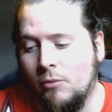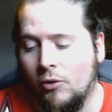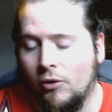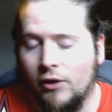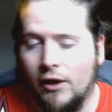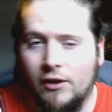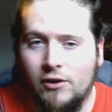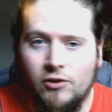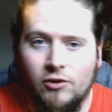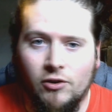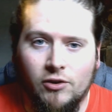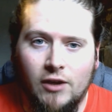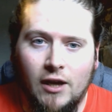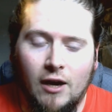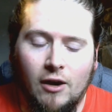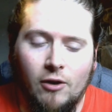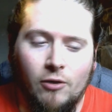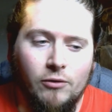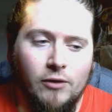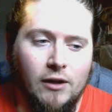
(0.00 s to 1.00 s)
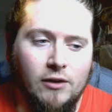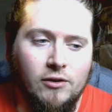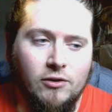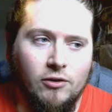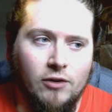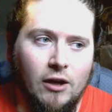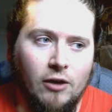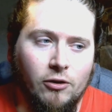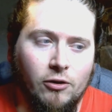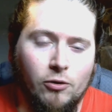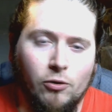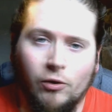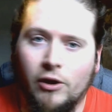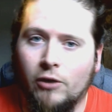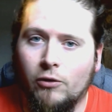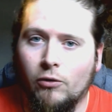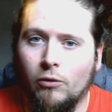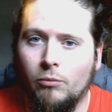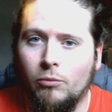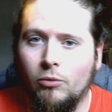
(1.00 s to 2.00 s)
But that's just how the
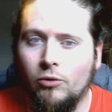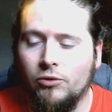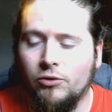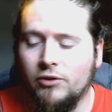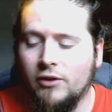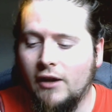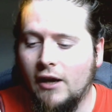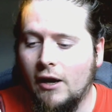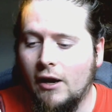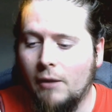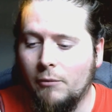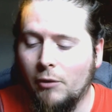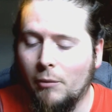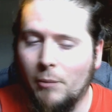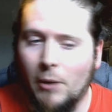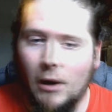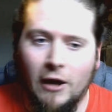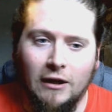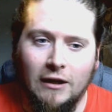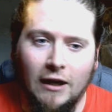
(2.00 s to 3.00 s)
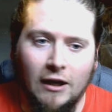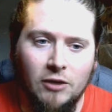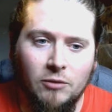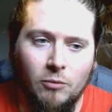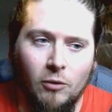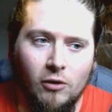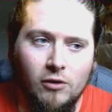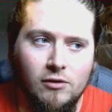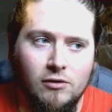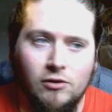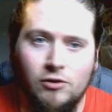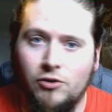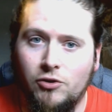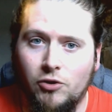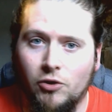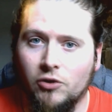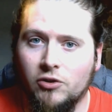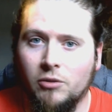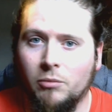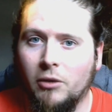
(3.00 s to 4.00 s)
cookie crumbles. I'm not buying an Xbox
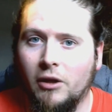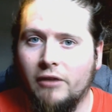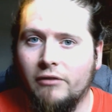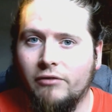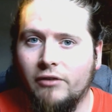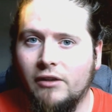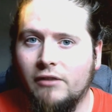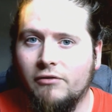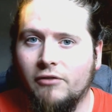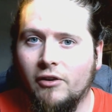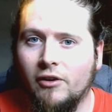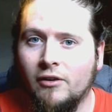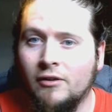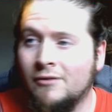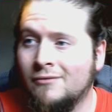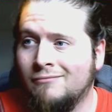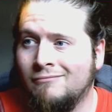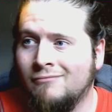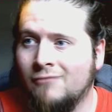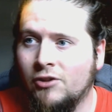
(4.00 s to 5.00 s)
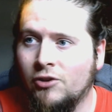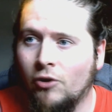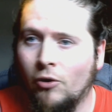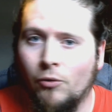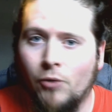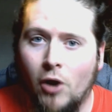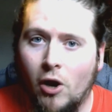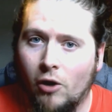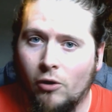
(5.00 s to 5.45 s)
just to play FIFA, so